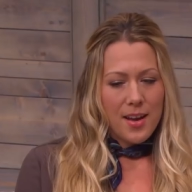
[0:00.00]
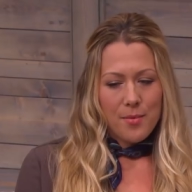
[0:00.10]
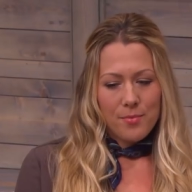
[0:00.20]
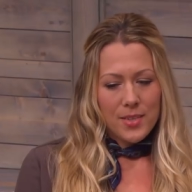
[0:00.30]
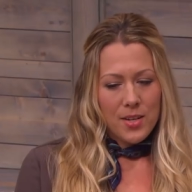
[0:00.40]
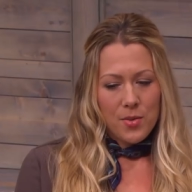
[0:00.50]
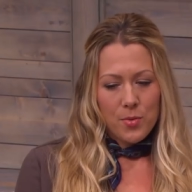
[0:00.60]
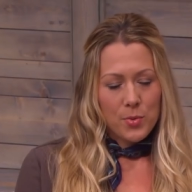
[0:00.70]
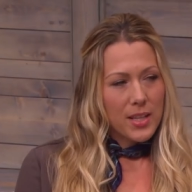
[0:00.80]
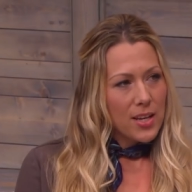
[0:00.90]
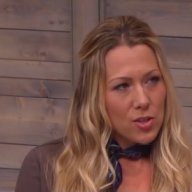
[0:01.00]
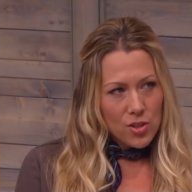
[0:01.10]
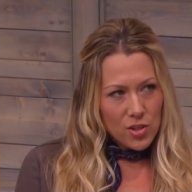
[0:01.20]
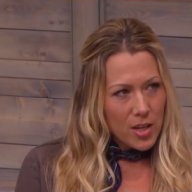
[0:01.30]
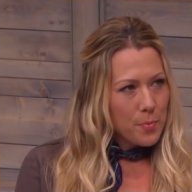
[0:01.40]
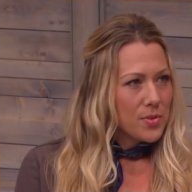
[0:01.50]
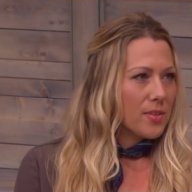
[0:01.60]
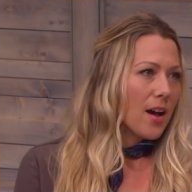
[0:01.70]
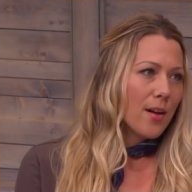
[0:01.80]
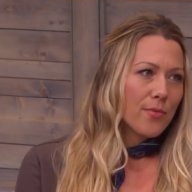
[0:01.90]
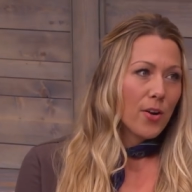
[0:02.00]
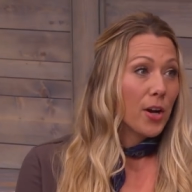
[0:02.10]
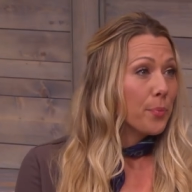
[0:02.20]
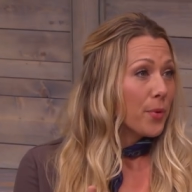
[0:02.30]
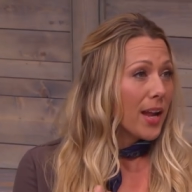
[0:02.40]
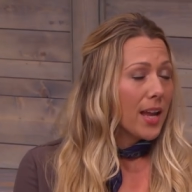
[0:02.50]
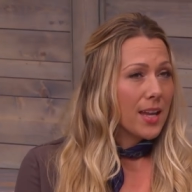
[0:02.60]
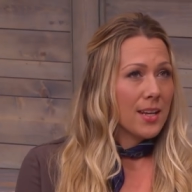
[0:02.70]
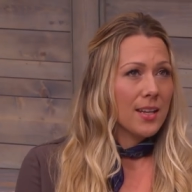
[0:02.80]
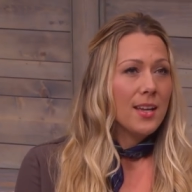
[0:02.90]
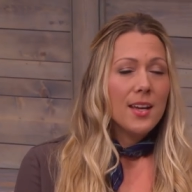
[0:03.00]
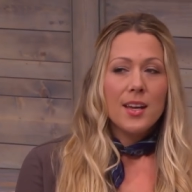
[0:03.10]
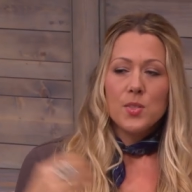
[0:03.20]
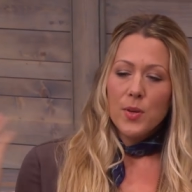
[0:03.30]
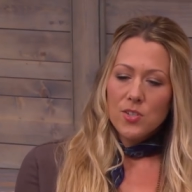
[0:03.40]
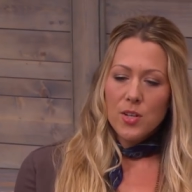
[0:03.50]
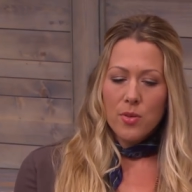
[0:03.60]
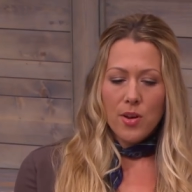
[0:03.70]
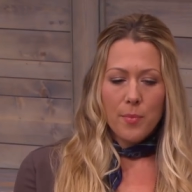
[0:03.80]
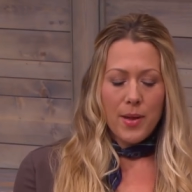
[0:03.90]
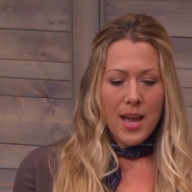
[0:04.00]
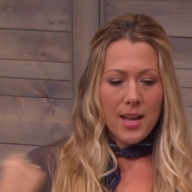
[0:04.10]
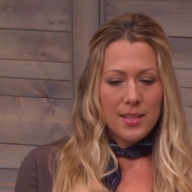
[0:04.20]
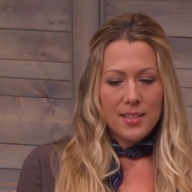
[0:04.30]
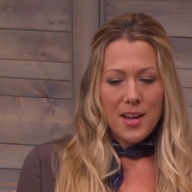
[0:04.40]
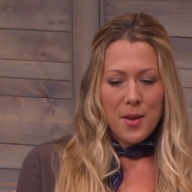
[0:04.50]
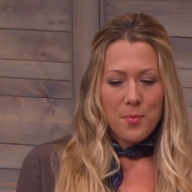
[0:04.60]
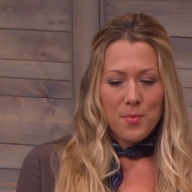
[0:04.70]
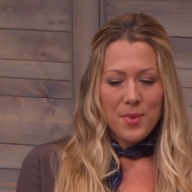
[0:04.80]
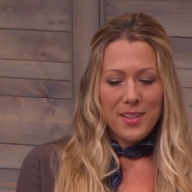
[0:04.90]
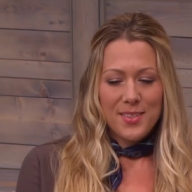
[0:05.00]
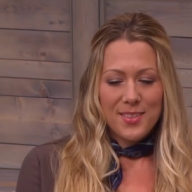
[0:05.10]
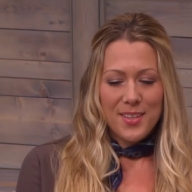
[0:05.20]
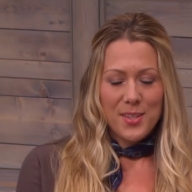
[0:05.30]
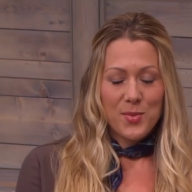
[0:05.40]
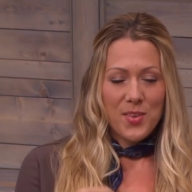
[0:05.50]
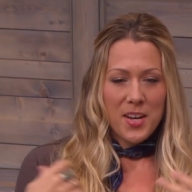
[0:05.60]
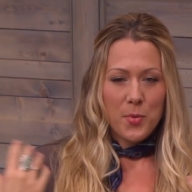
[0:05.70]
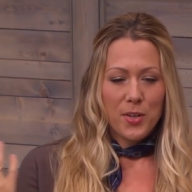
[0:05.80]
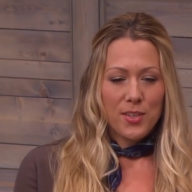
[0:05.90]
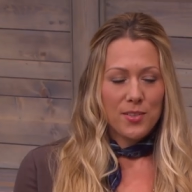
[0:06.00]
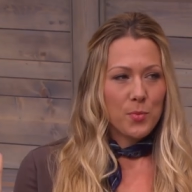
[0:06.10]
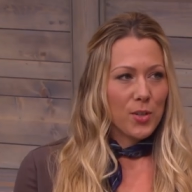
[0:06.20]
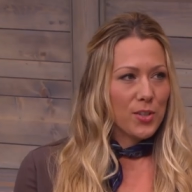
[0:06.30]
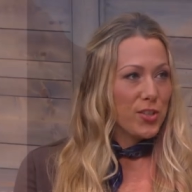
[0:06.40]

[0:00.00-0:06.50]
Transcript: um, you know, relationships, love, mm -hmm. heartbreak, and especially with our band, um, it's, it's funny, we're, we're